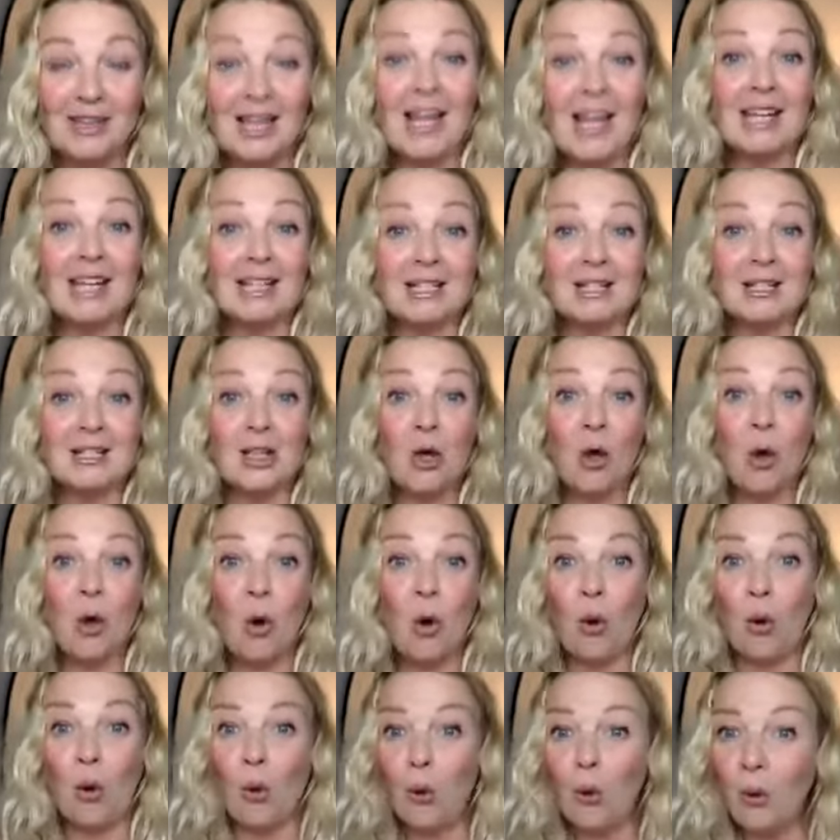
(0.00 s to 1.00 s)
That is
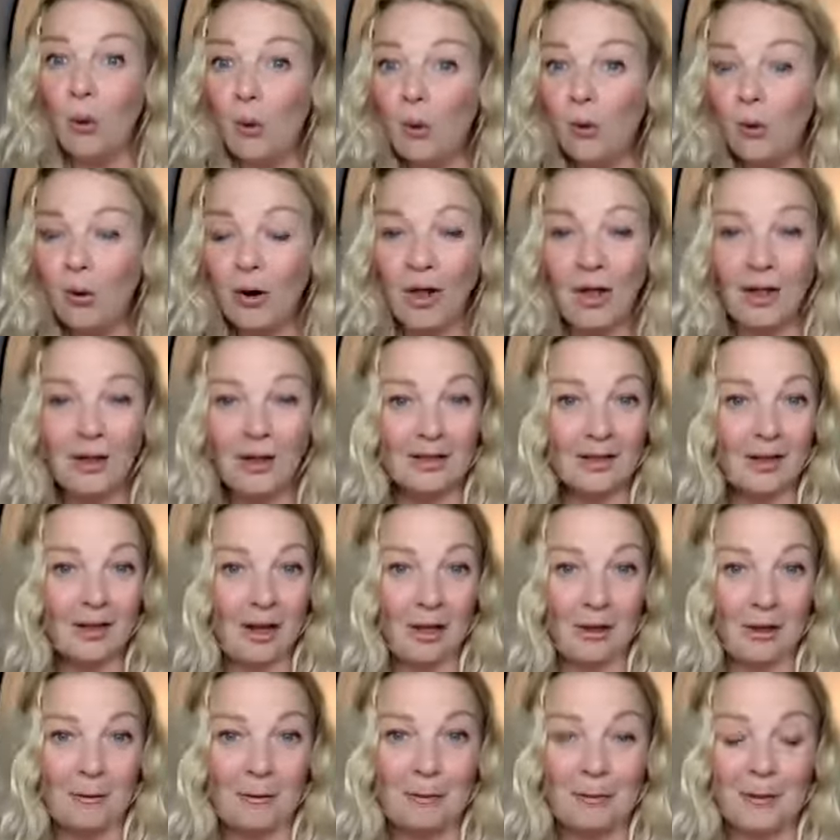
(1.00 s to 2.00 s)
all I
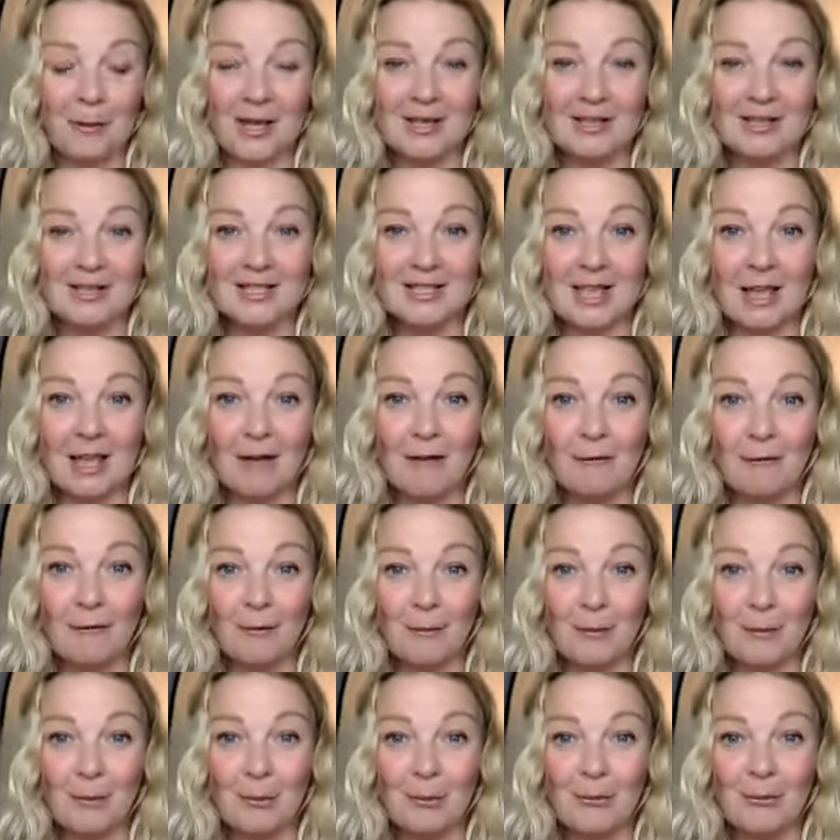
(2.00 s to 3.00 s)
know, being
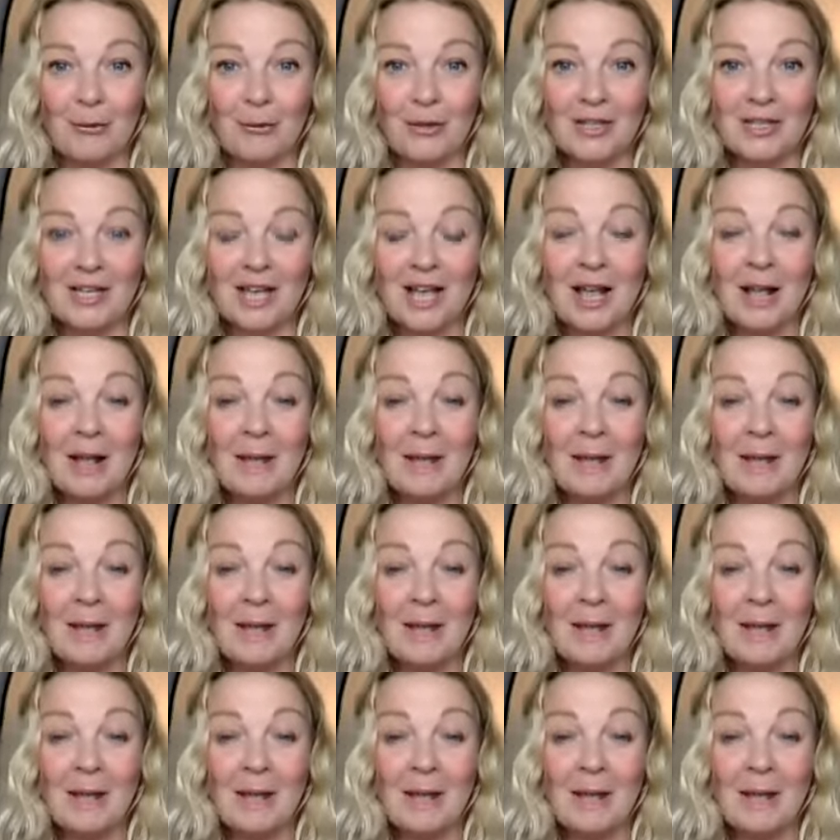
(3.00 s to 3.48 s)
self-employed.